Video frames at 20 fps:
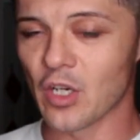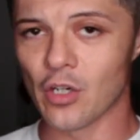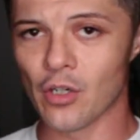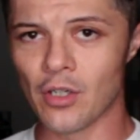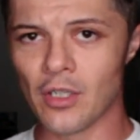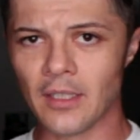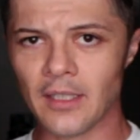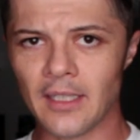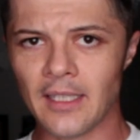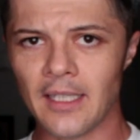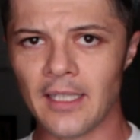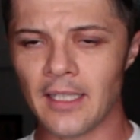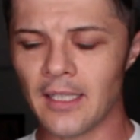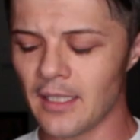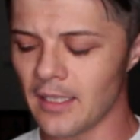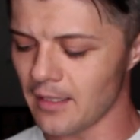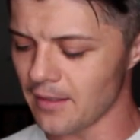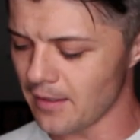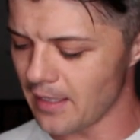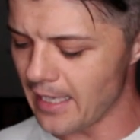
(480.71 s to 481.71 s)

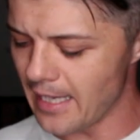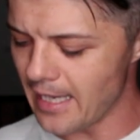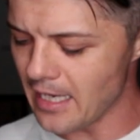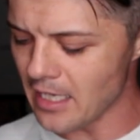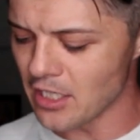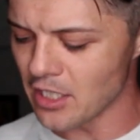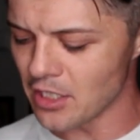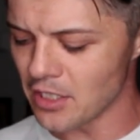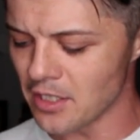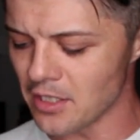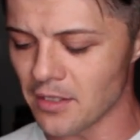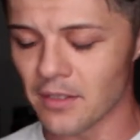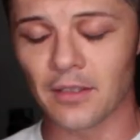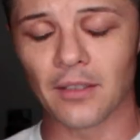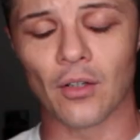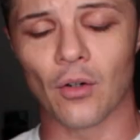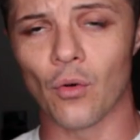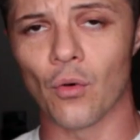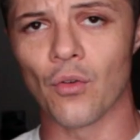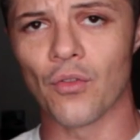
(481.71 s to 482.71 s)
currently Aker
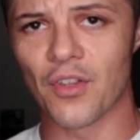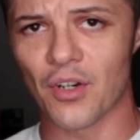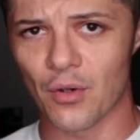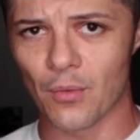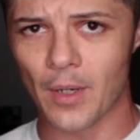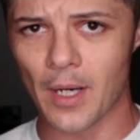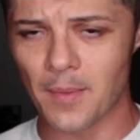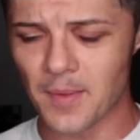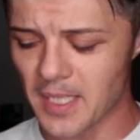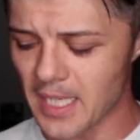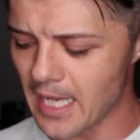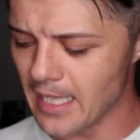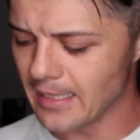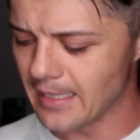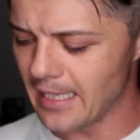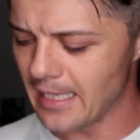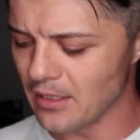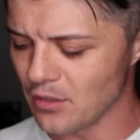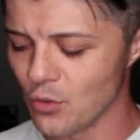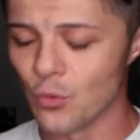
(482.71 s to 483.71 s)
on their website,
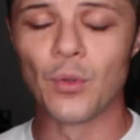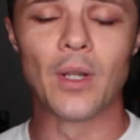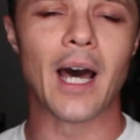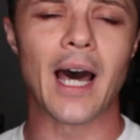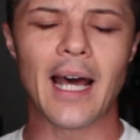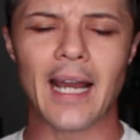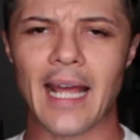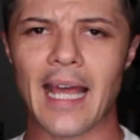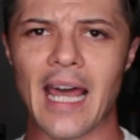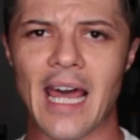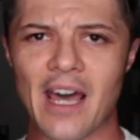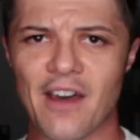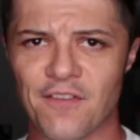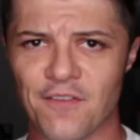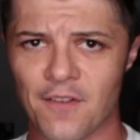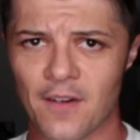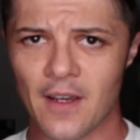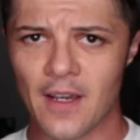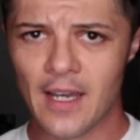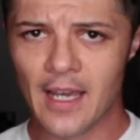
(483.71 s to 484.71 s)
they do not
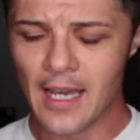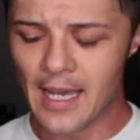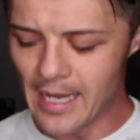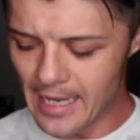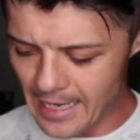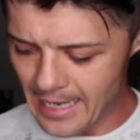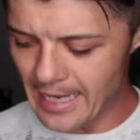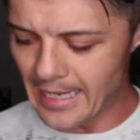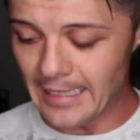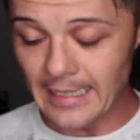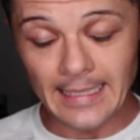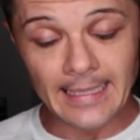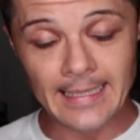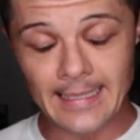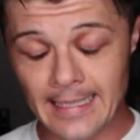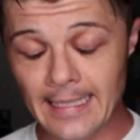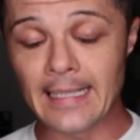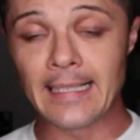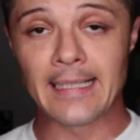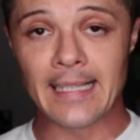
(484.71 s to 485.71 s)
have any
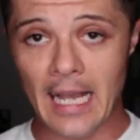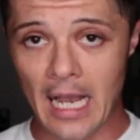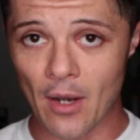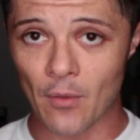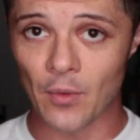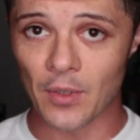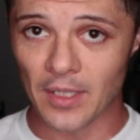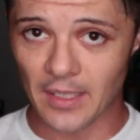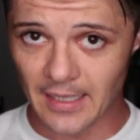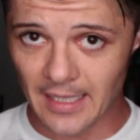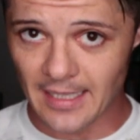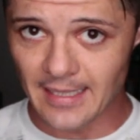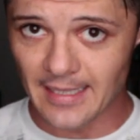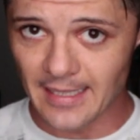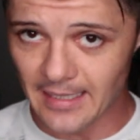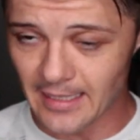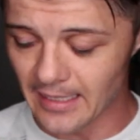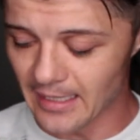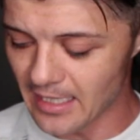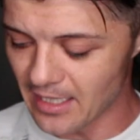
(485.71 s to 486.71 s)
Sig Sauer
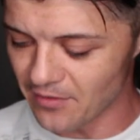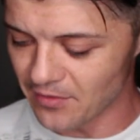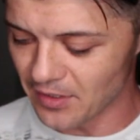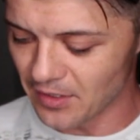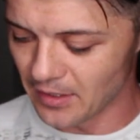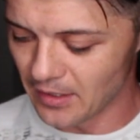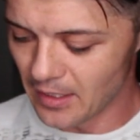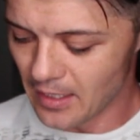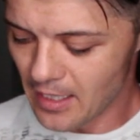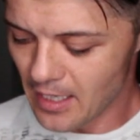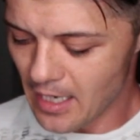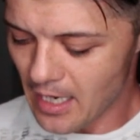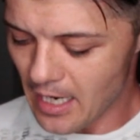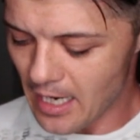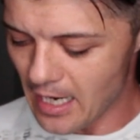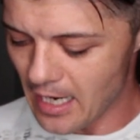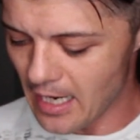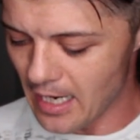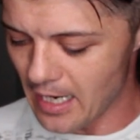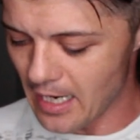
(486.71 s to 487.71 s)
1911
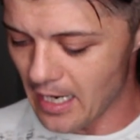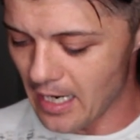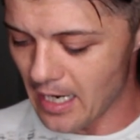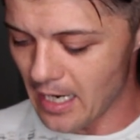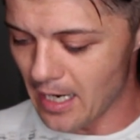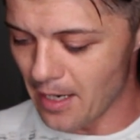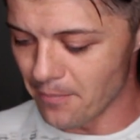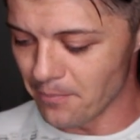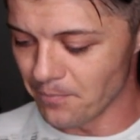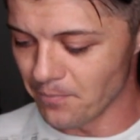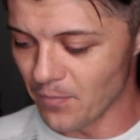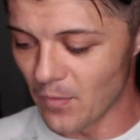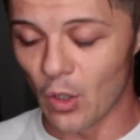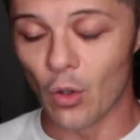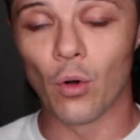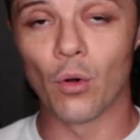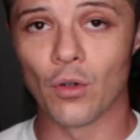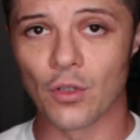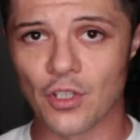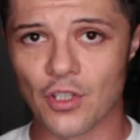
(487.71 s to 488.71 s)
uh,
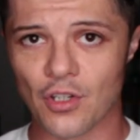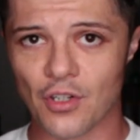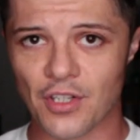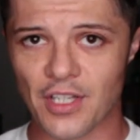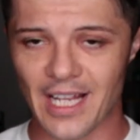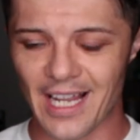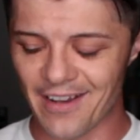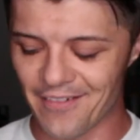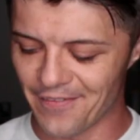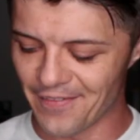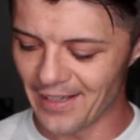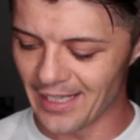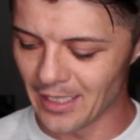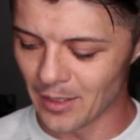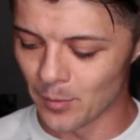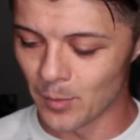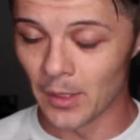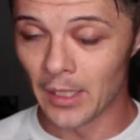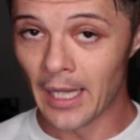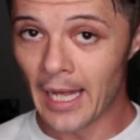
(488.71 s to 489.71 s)
holsters
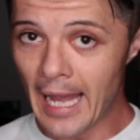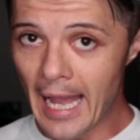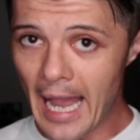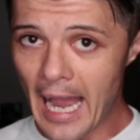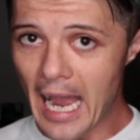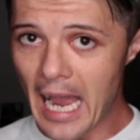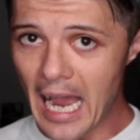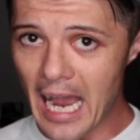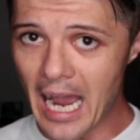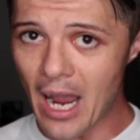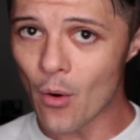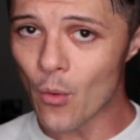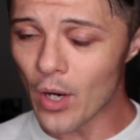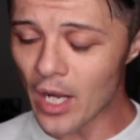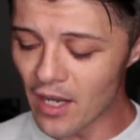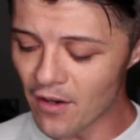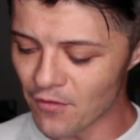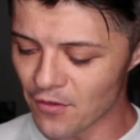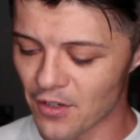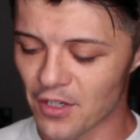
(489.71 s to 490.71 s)
available.
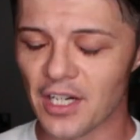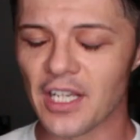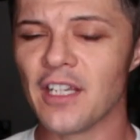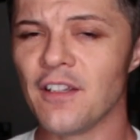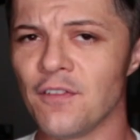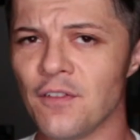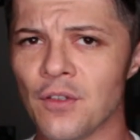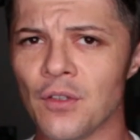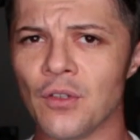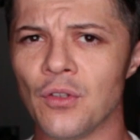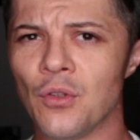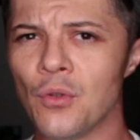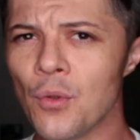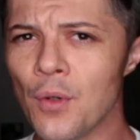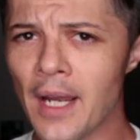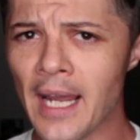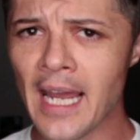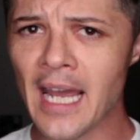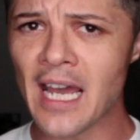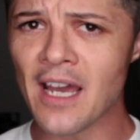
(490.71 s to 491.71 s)
However, if you
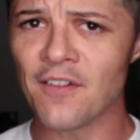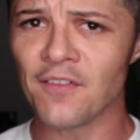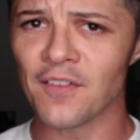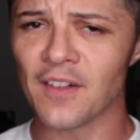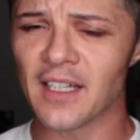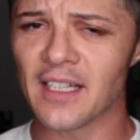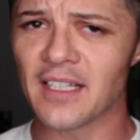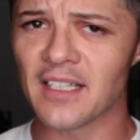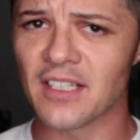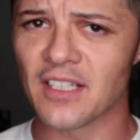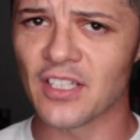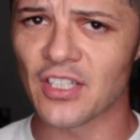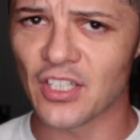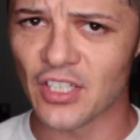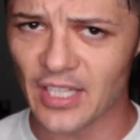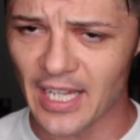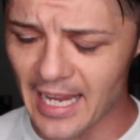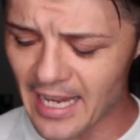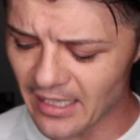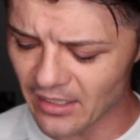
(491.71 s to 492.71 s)
do have a
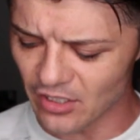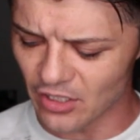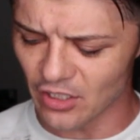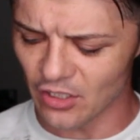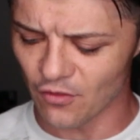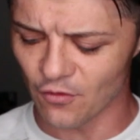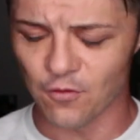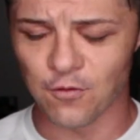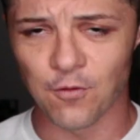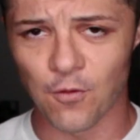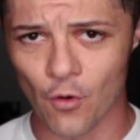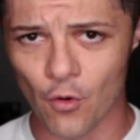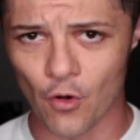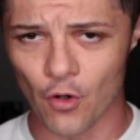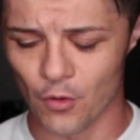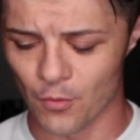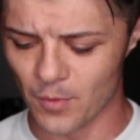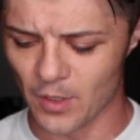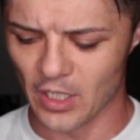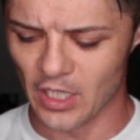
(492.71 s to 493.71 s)
standard
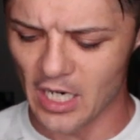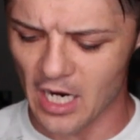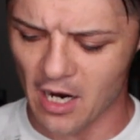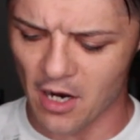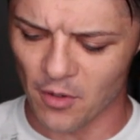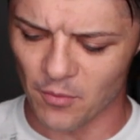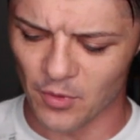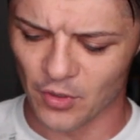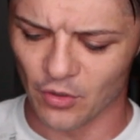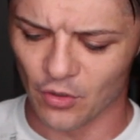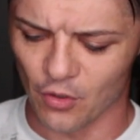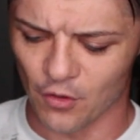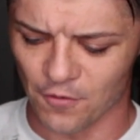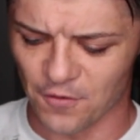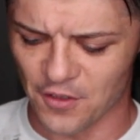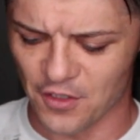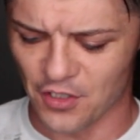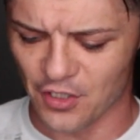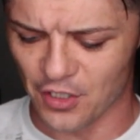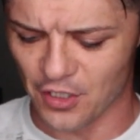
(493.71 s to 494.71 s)
form, a government
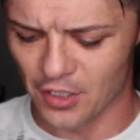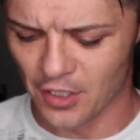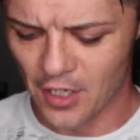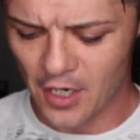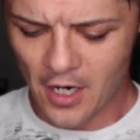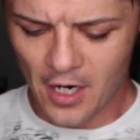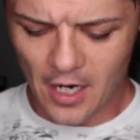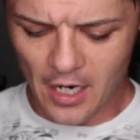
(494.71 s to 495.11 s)
officer